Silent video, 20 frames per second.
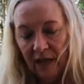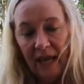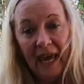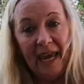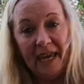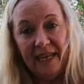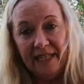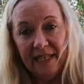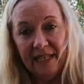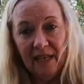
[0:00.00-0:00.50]

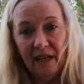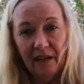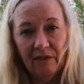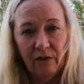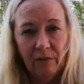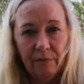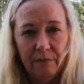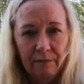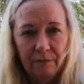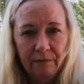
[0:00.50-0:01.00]
18 of
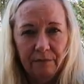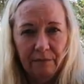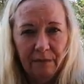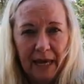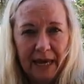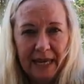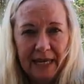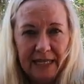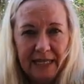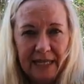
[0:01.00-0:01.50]
them.
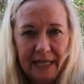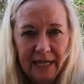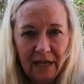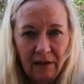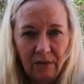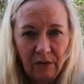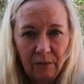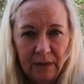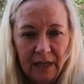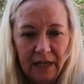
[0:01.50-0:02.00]
18 of
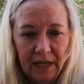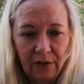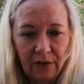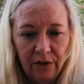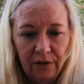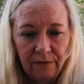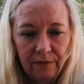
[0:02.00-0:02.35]
them in here.